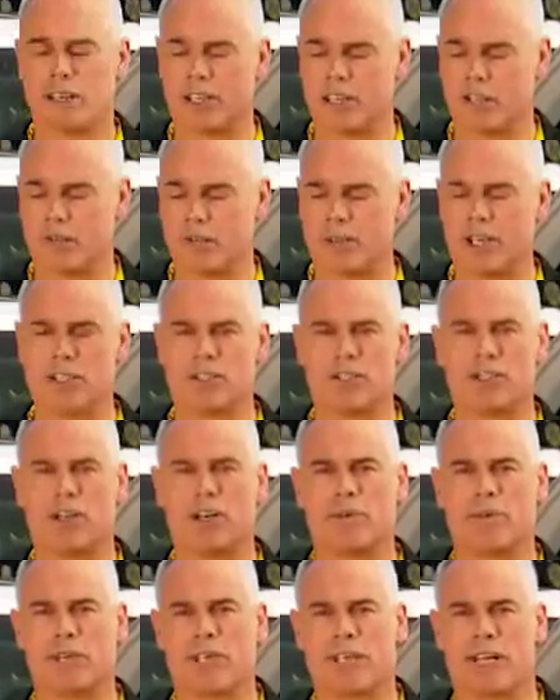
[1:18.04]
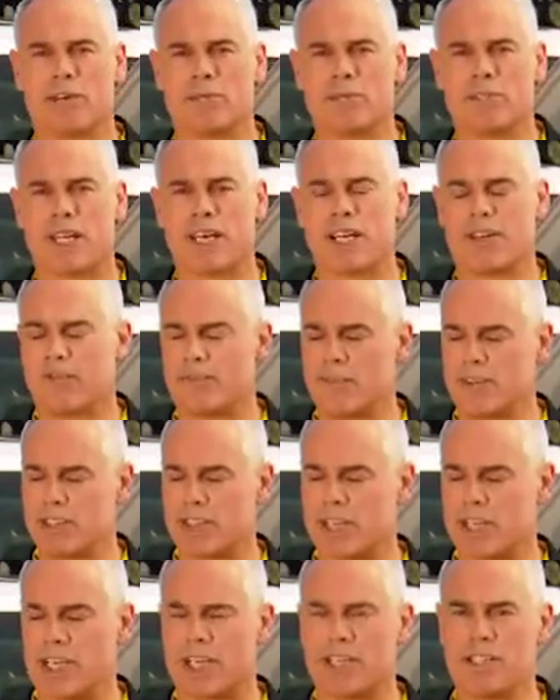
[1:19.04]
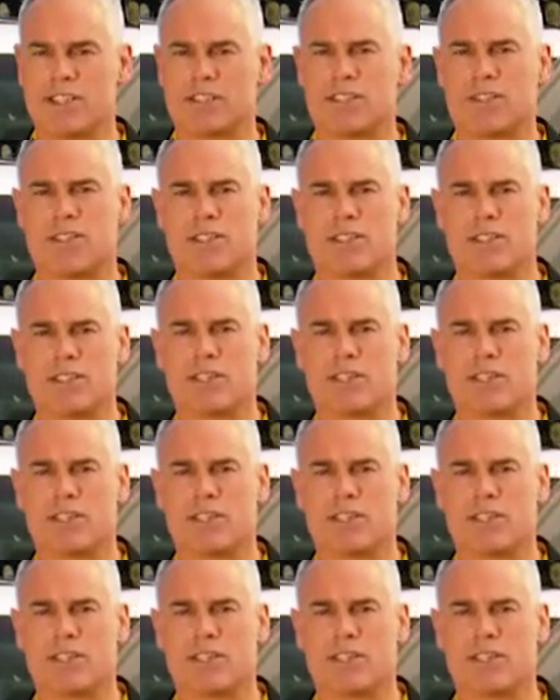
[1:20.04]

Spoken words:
and runtime that comes out of this case size.